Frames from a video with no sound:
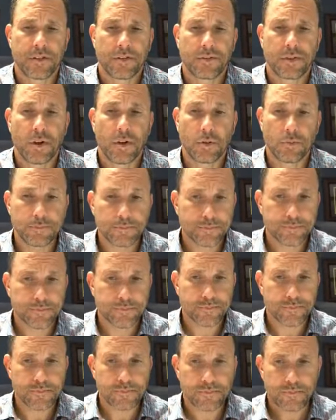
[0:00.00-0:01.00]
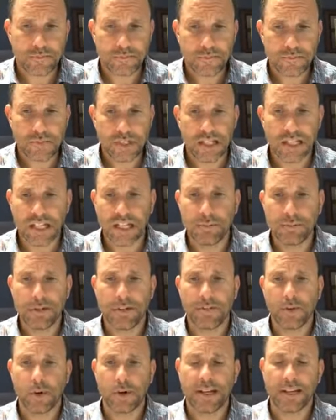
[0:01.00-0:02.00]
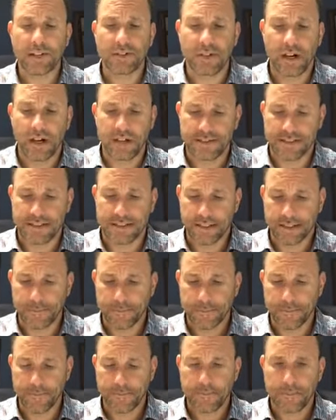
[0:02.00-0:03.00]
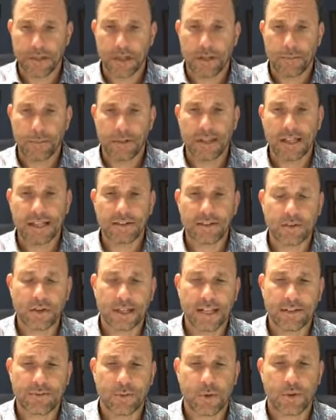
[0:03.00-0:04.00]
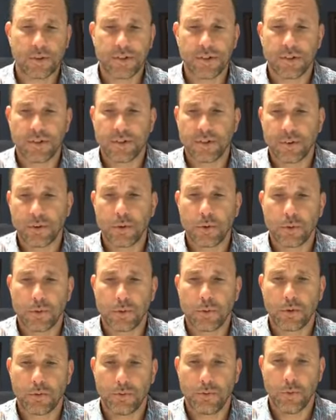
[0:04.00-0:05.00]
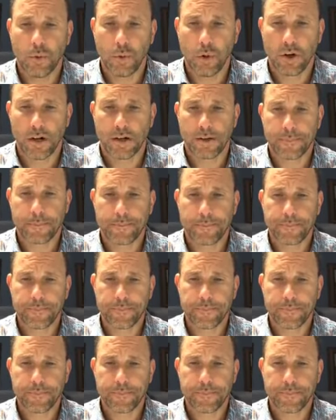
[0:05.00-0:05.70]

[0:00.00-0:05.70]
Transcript: So it can be very exhausting. But let's look at verses 2 through 4.